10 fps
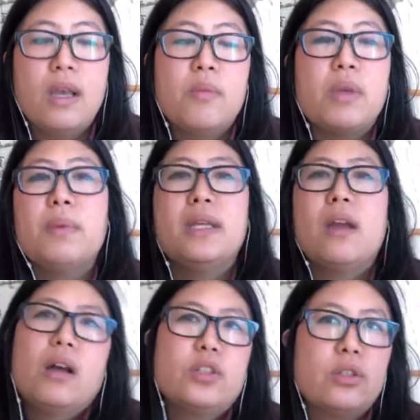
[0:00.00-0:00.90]
Maybe,
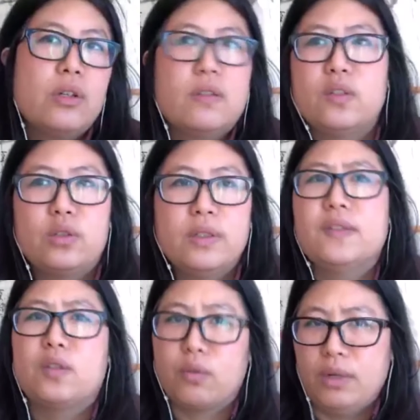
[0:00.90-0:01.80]
sure, the tree
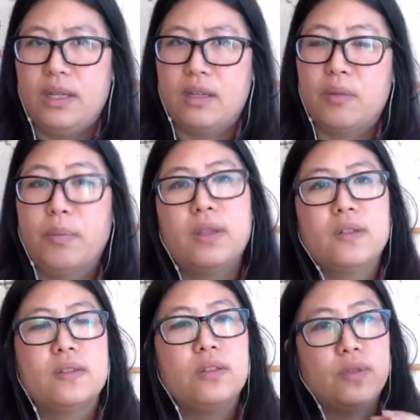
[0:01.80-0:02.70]
is green, but
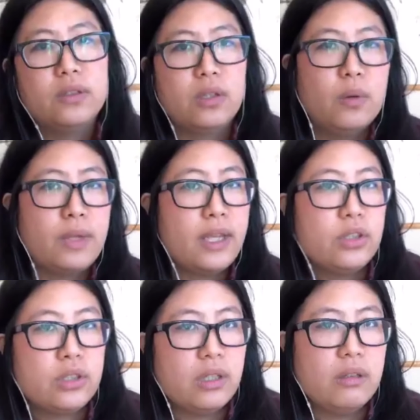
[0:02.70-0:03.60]
there's different
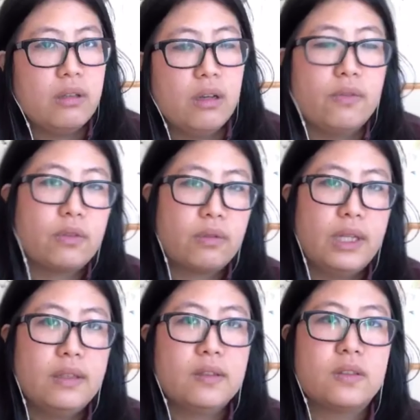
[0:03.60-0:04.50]
tonation of greens.